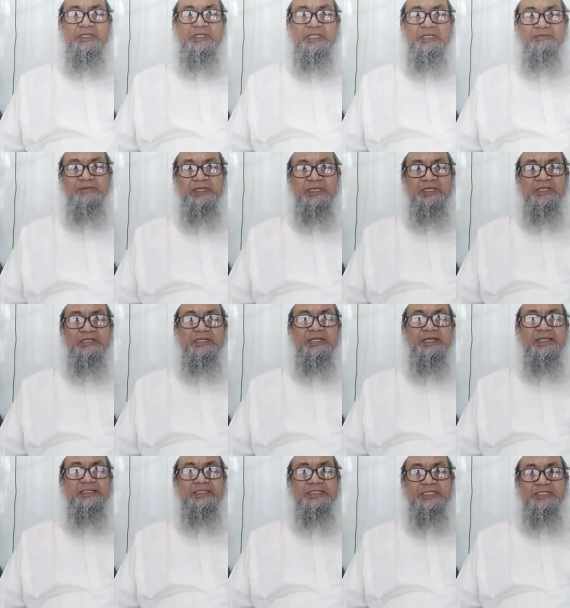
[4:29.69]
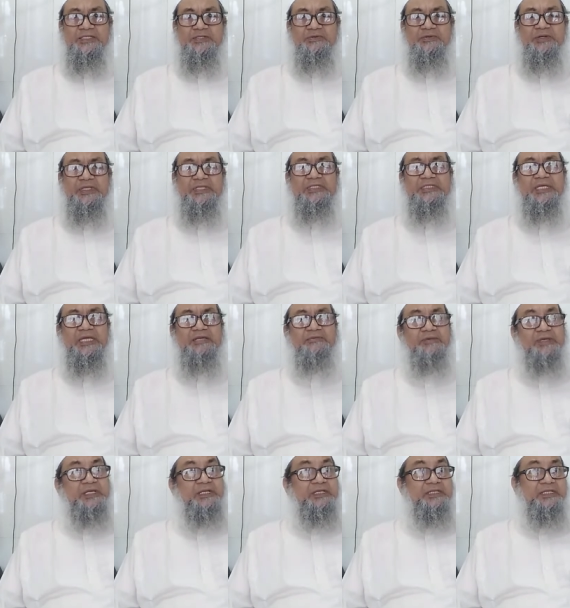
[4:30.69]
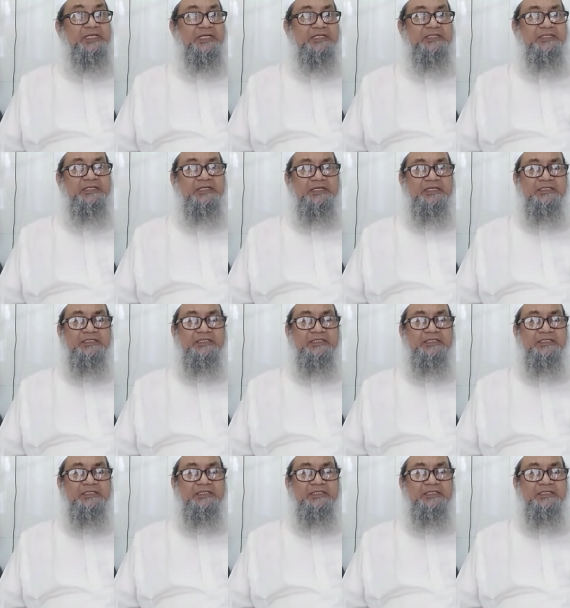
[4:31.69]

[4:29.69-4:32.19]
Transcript: remain kinase 2 enzyme intact.